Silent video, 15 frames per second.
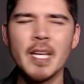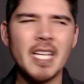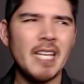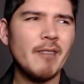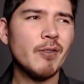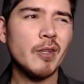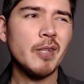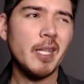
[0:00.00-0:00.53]

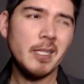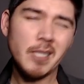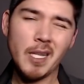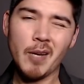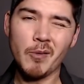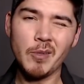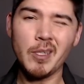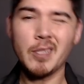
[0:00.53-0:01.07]
even though that's
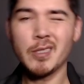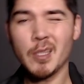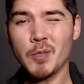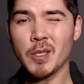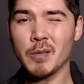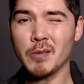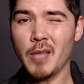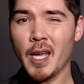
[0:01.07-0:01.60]
not really
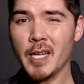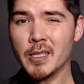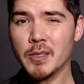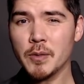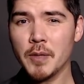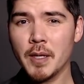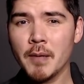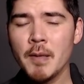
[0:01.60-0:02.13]
something you like
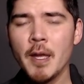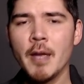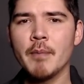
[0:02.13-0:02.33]
doing.